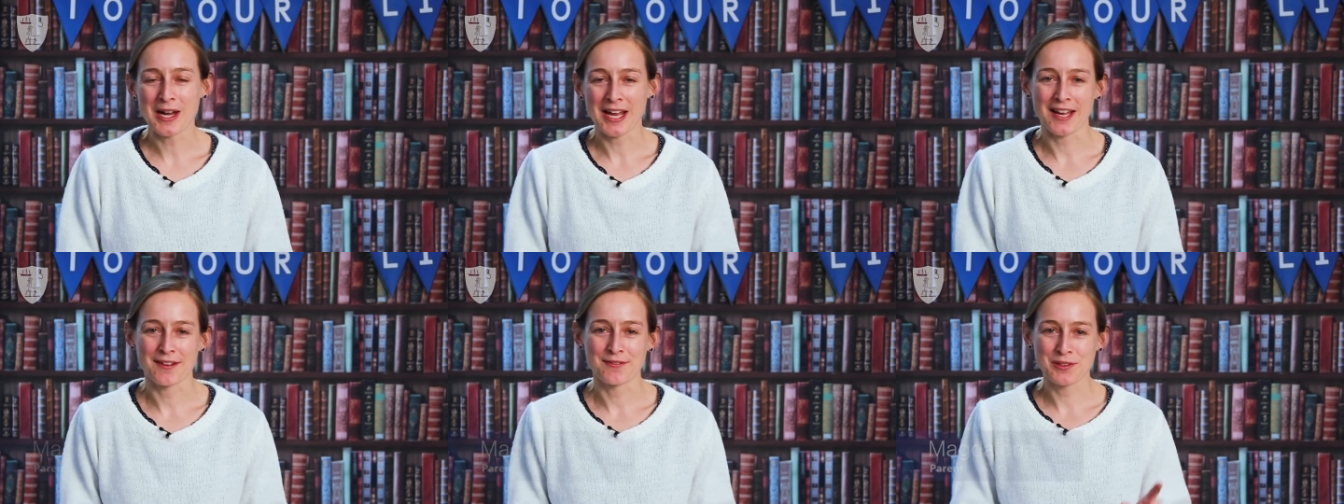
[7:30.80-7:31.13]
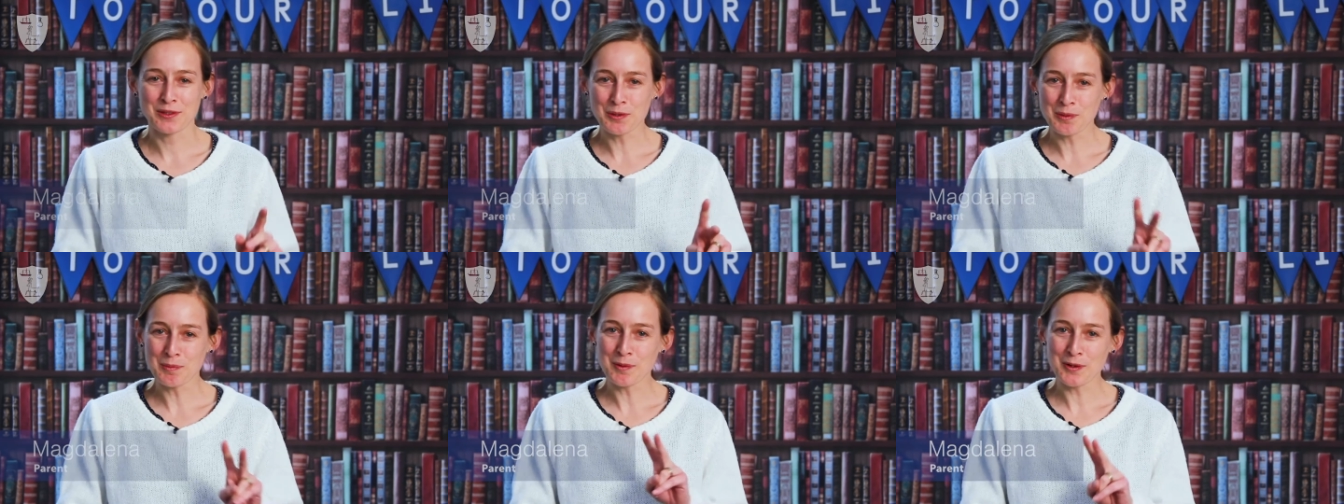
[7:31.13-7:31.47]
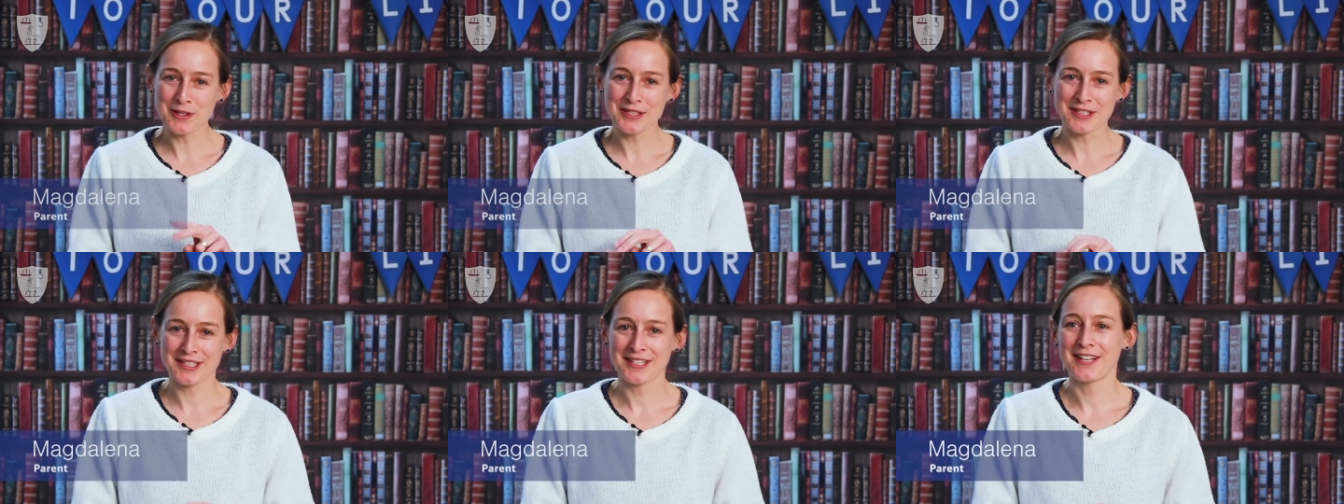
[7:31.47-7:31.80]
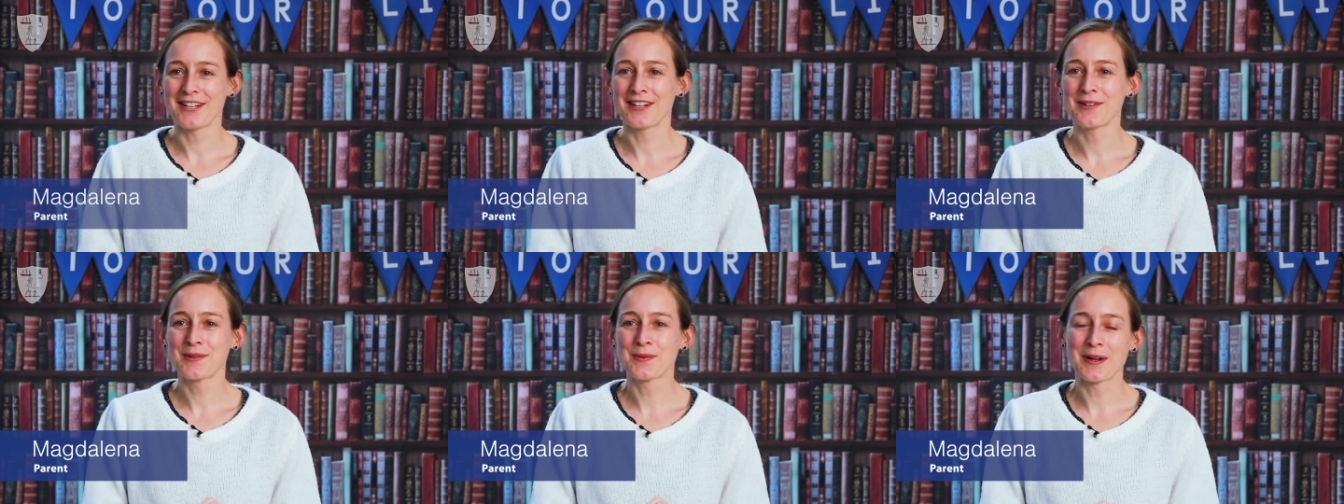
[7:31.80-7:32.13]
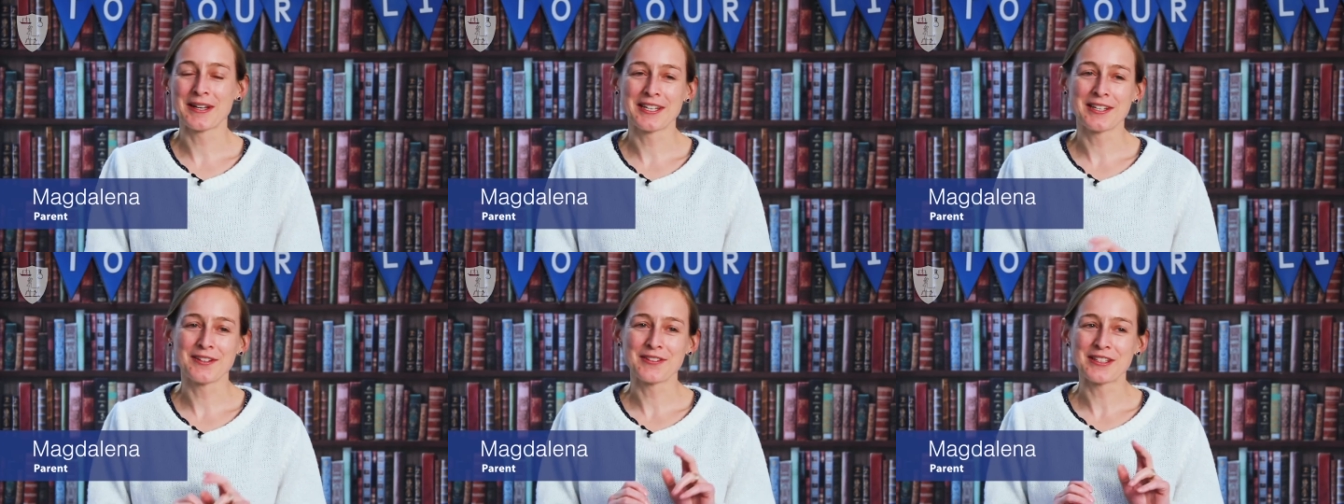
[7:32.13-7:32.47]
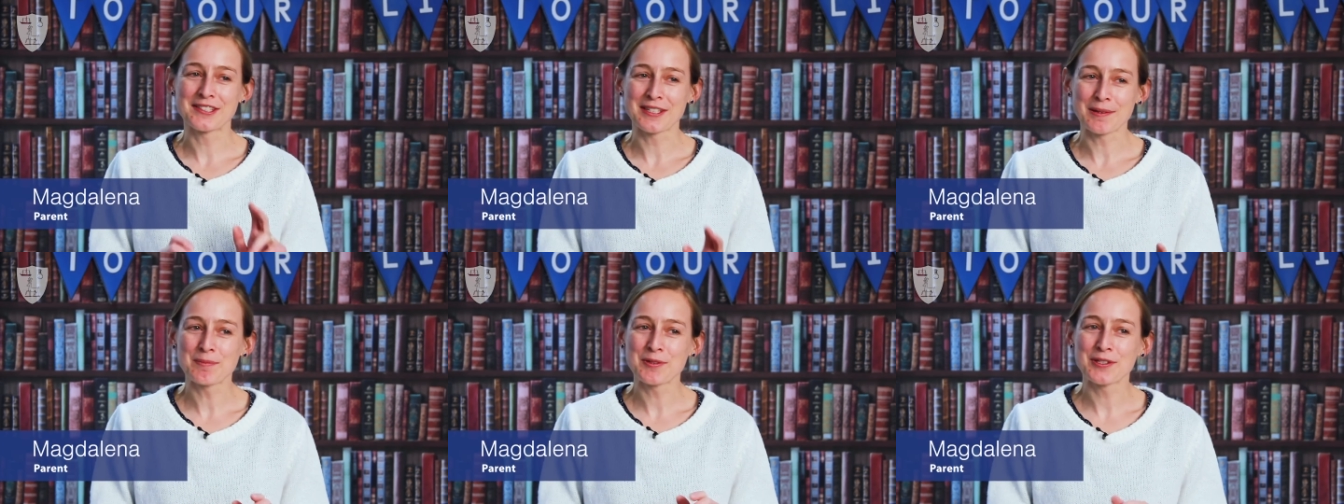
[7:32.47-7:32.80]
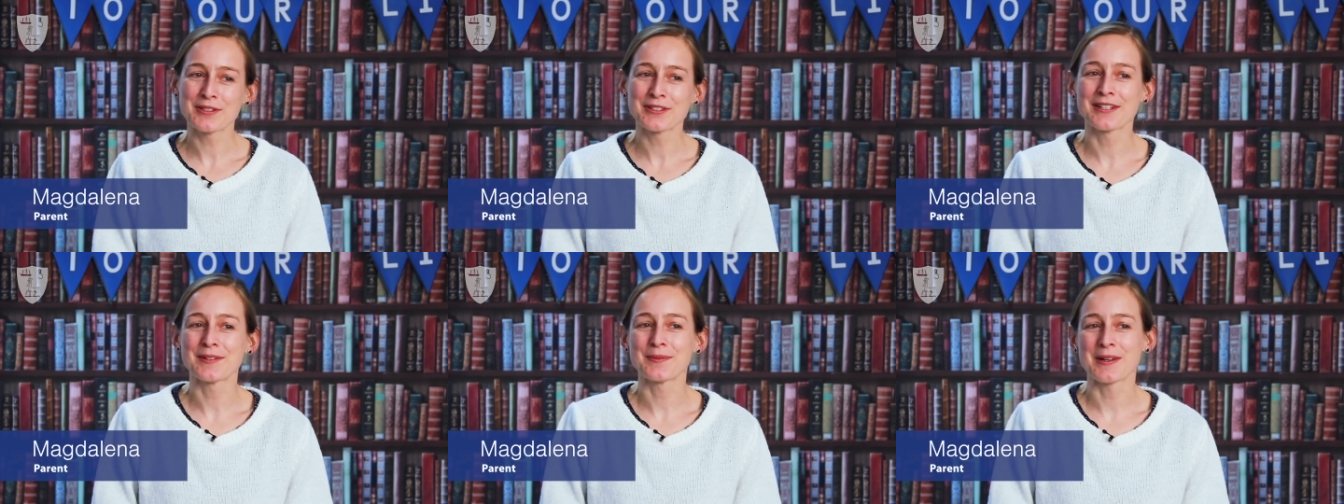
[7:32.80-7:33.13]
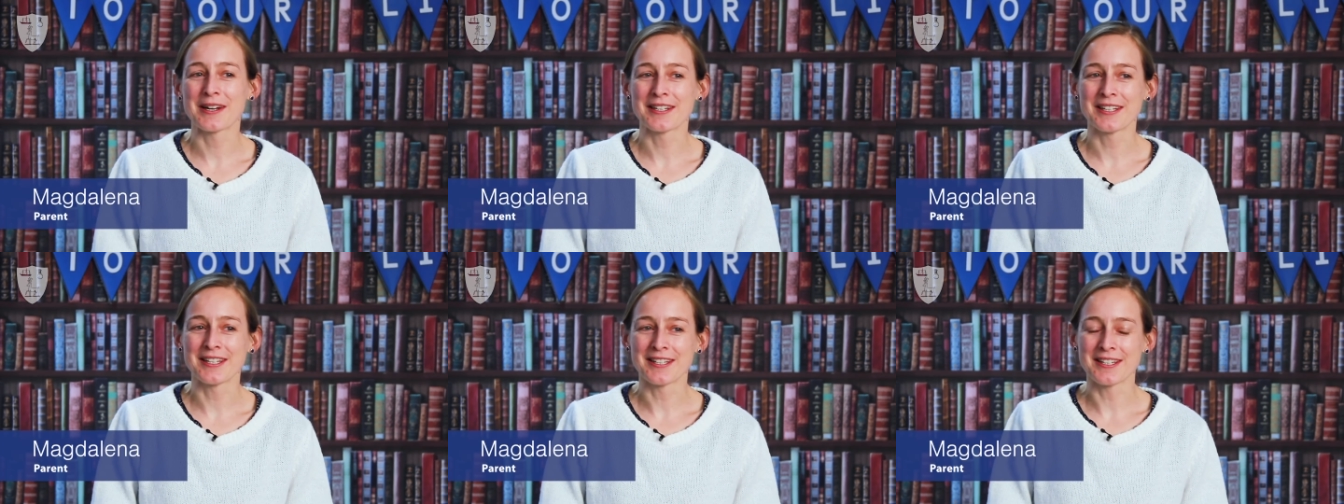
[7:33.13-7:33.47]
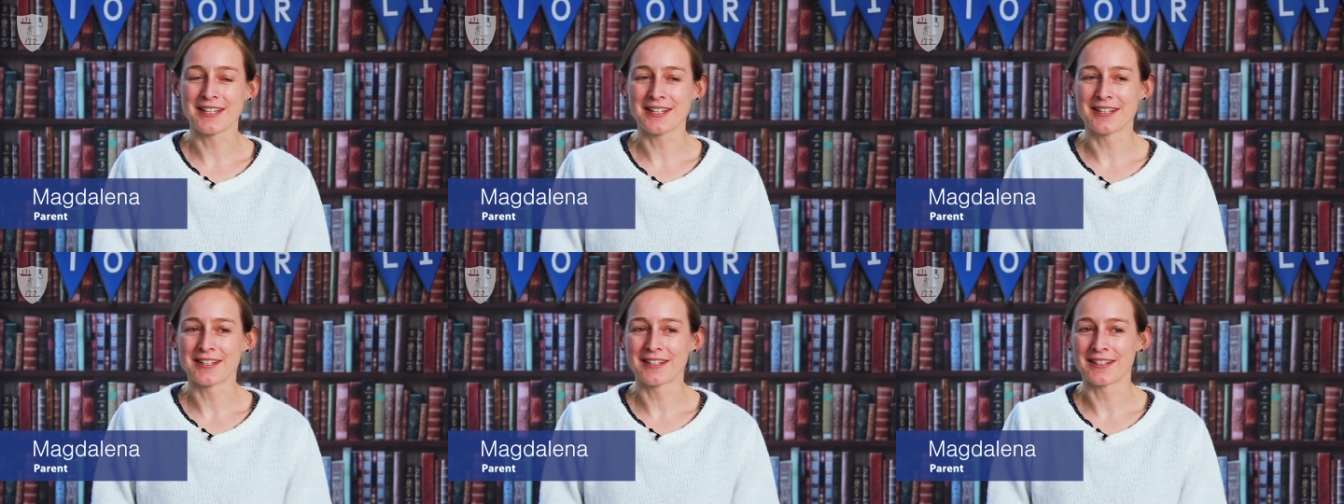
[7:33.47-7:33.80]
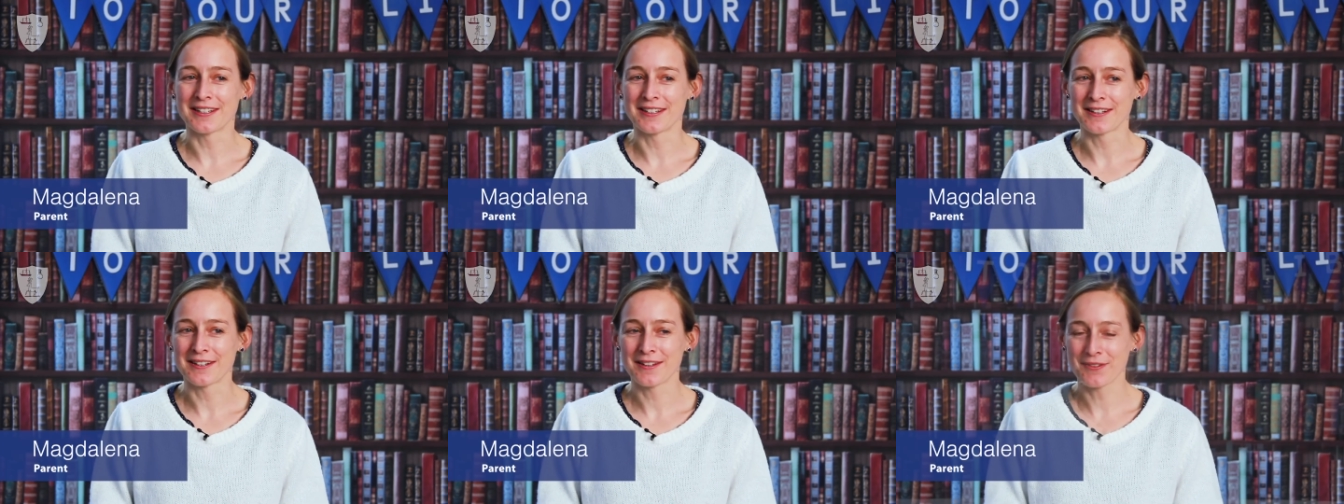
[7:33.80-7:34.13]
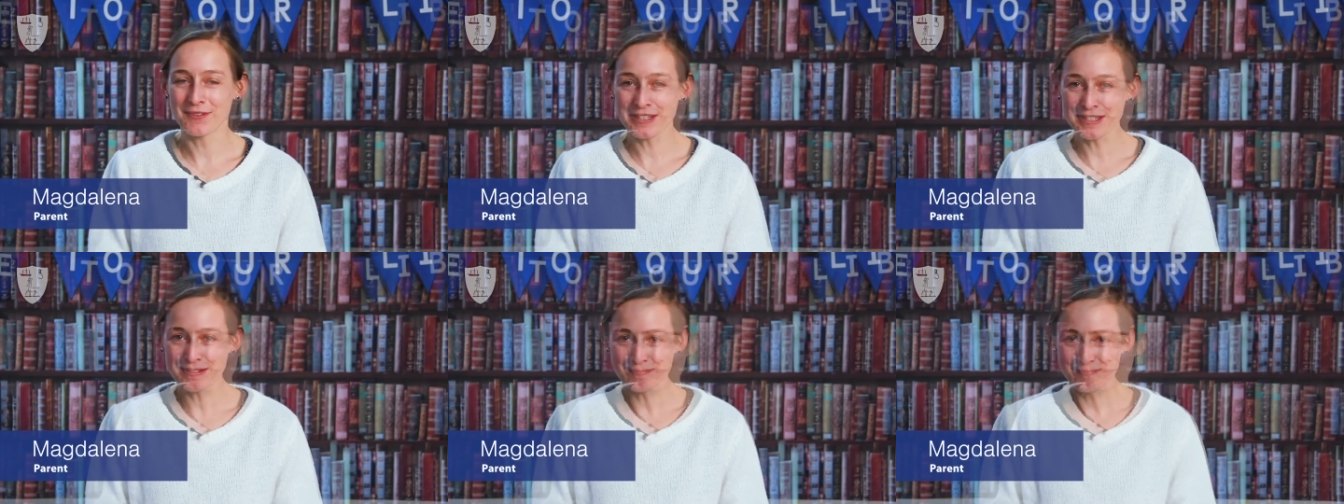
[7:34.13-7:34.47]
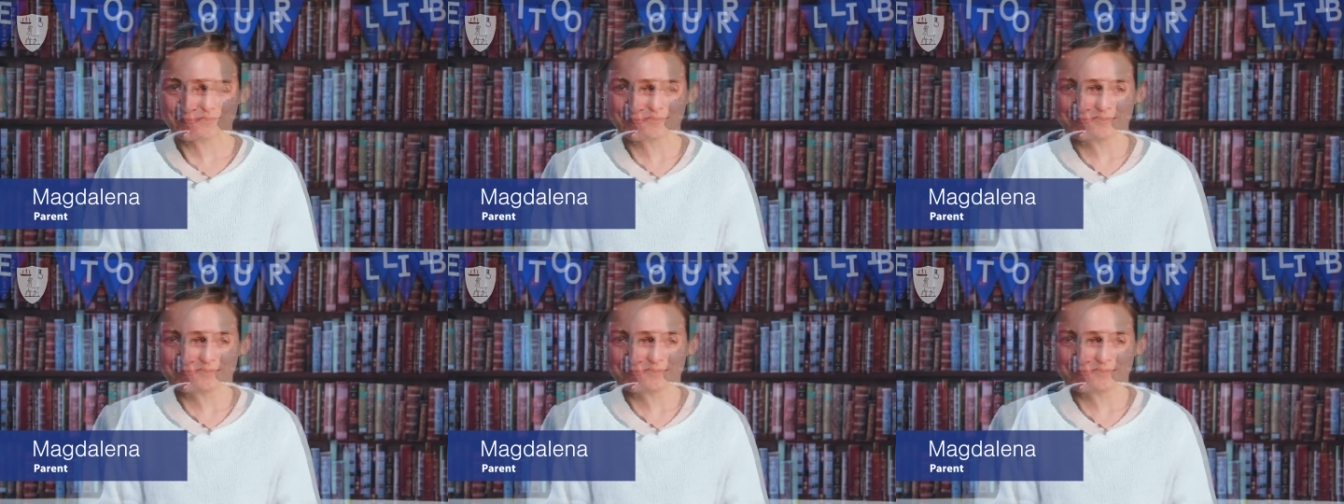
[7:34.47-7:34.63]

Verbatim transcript: I have two boys here, one in reception and one in year three.